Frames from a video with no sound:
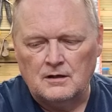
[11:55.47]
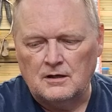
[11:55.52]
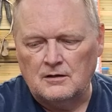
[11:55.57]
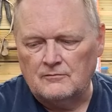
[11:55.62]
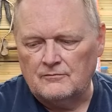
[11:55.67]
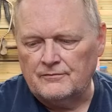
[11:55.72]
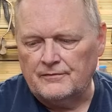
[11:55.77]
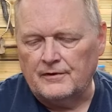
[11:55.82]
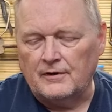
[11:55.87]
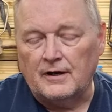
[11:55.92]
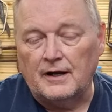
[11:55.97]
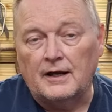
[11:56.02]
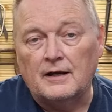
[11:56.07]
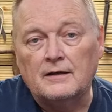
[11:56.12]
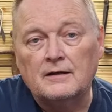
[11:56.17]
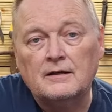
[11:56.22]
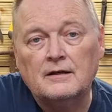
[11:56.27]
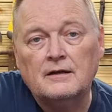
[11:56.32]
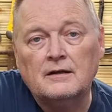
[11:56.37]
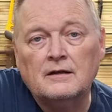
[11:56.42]
and
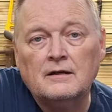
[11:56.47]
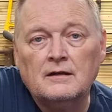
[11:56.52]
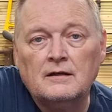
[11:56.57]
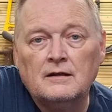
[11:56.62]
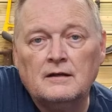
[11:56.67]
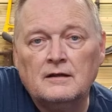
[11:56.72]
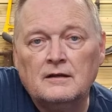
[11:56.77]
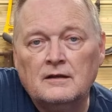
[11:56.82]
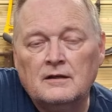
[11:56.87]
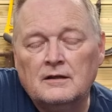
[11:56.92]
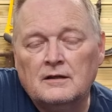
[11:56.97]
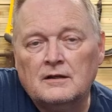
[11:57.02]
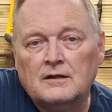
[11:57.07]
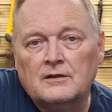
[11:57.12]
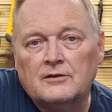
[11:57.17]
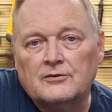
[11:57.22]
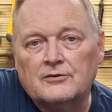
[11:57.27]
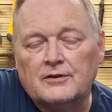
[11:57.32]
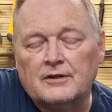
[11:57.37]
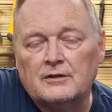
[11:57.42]
fire.
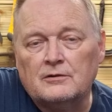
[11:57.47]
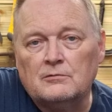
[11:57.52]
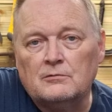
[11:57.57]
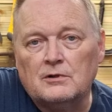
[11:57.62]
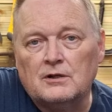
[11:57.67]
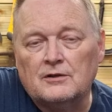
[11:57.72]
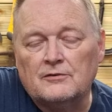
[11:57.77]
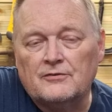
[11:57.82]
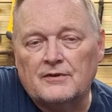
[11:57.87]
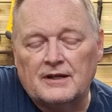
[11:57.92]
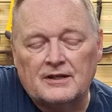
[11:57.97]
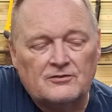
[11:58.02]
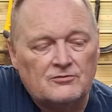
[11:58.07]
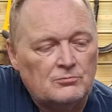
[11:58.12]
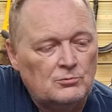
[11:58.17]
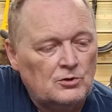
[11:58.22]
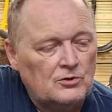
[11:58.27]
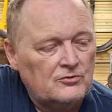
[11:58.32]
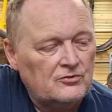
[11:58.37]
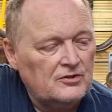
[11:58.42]
So
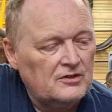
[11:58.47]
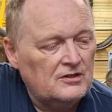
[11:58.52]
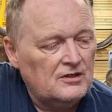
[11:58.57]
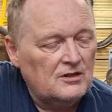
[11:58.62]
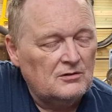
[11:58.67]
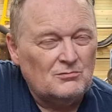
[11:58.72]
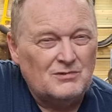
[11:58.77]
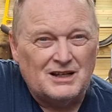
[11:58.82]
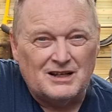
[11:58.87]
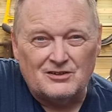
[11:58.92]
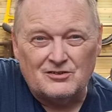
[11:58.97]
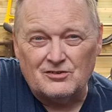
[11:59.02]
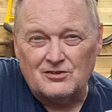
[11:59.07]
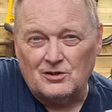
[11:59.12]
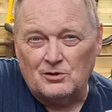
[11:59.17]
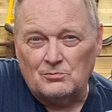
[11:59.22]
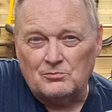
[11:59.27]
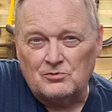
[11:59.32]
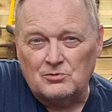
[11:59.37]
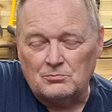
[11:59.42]
thanks for watching. Hope that's
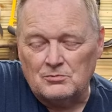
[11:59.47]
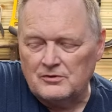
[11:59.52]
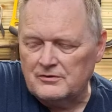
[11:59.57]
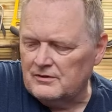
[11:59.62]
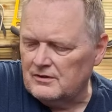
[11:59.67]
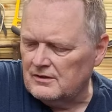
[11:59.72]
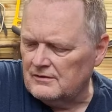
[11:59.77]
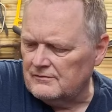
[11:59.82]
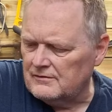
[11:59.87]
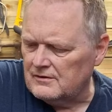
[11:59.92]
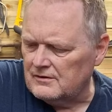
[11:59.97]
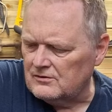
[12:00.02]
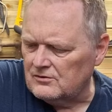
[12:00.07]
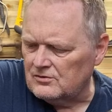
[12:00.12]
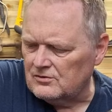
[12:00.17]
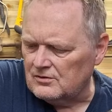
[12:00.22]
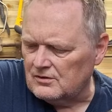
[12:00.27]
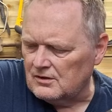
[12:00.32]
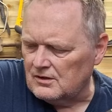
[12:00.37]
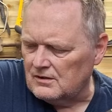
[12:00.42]
helped some of you that's